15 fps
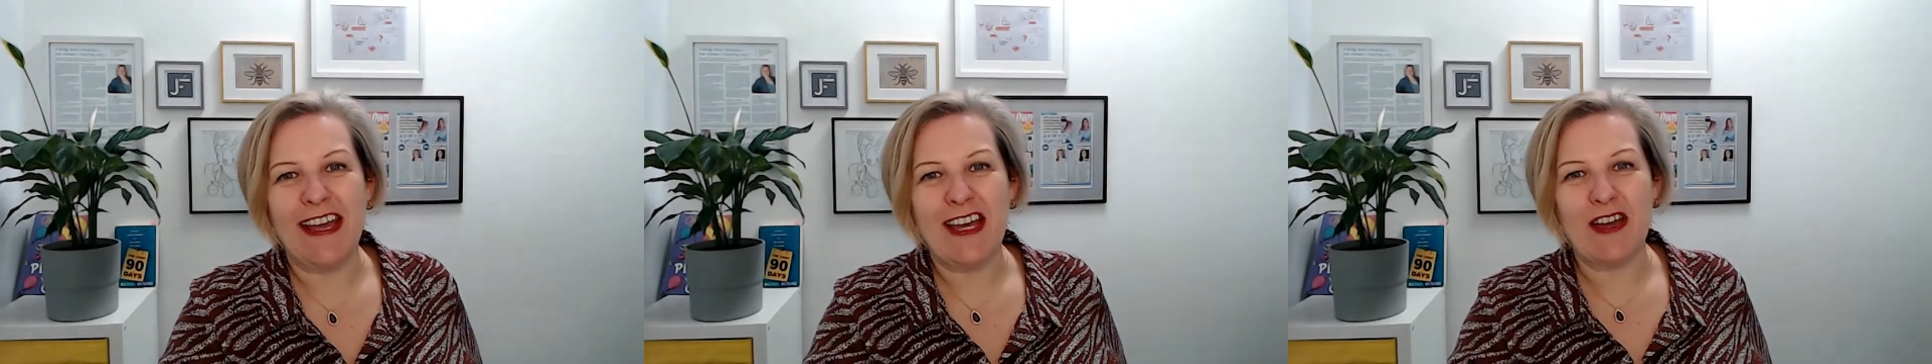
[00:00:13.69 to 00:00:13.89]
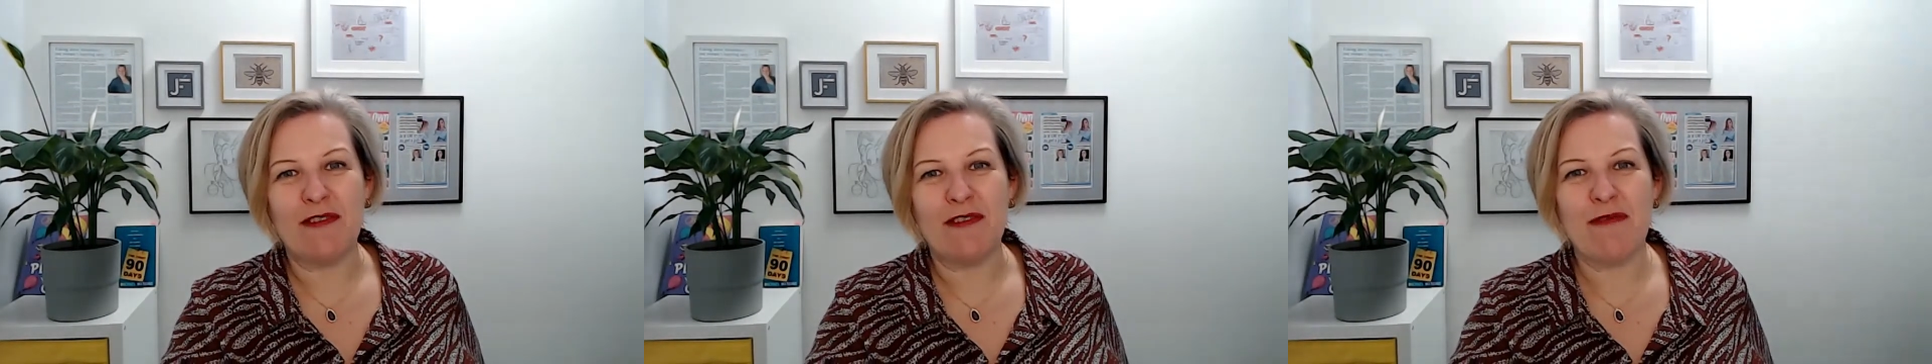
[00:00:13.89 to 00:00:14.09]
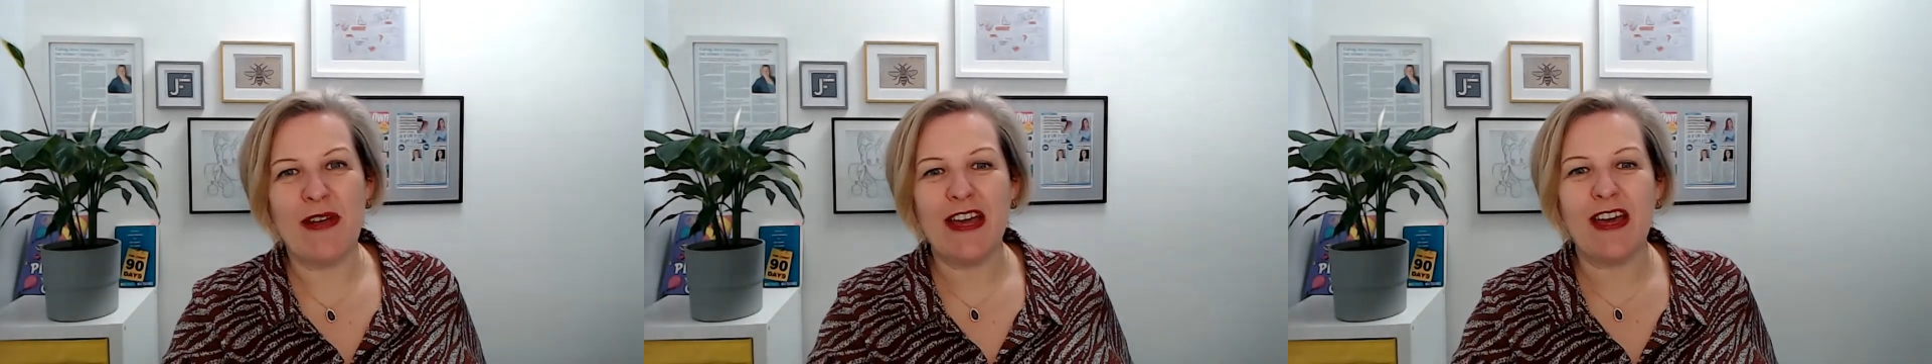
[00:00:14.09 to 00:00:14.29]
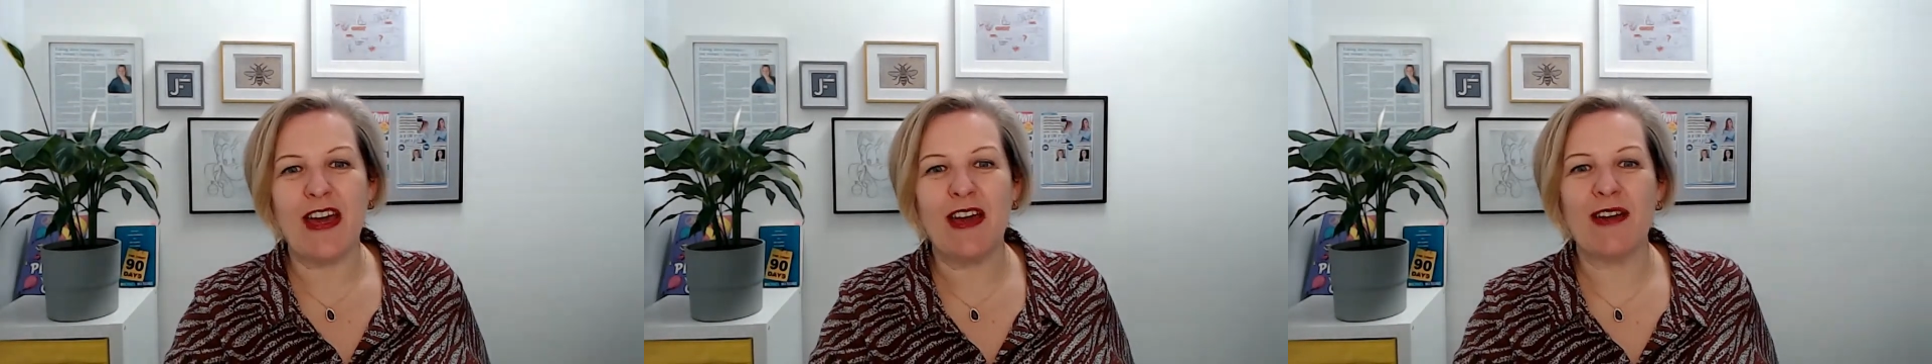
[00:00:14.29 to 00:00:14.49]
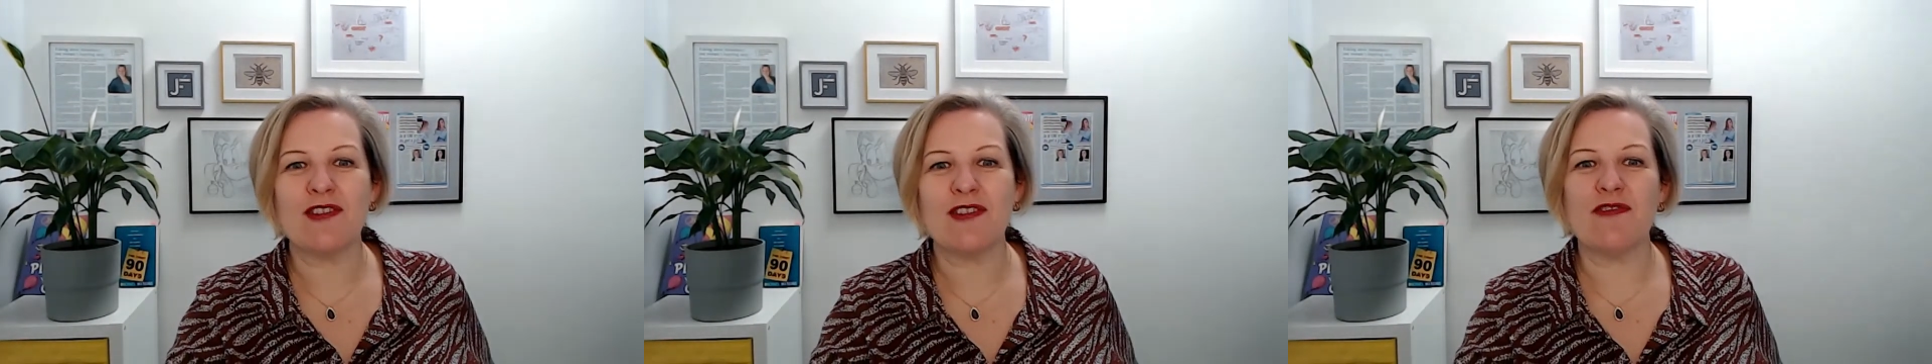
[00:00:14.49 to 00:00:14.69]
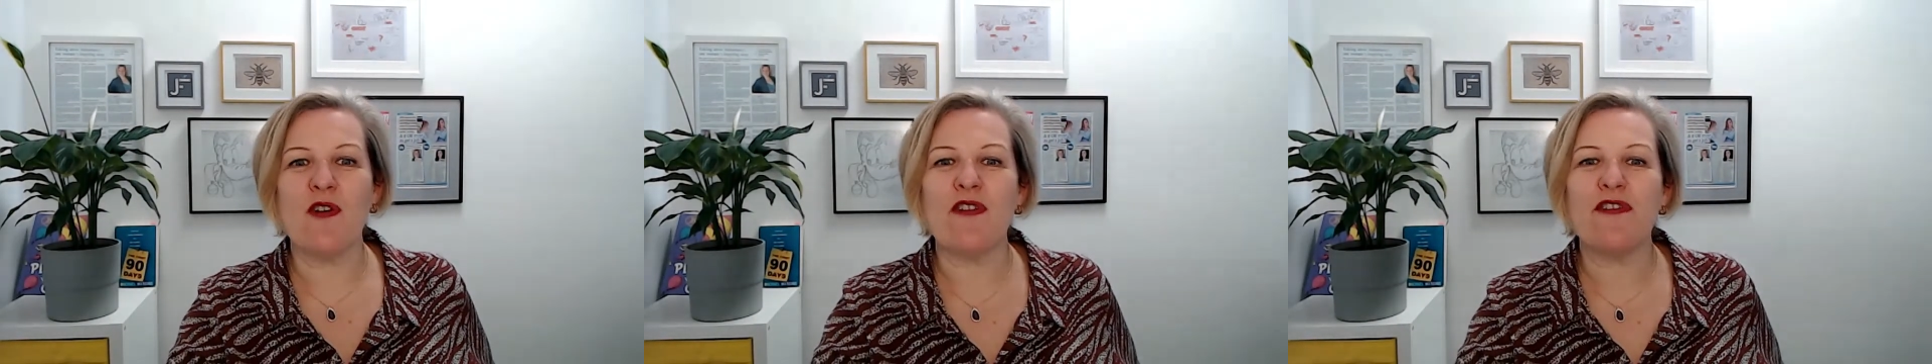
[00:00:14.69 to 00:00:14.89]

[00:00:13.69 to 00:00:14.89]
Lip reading: career coach for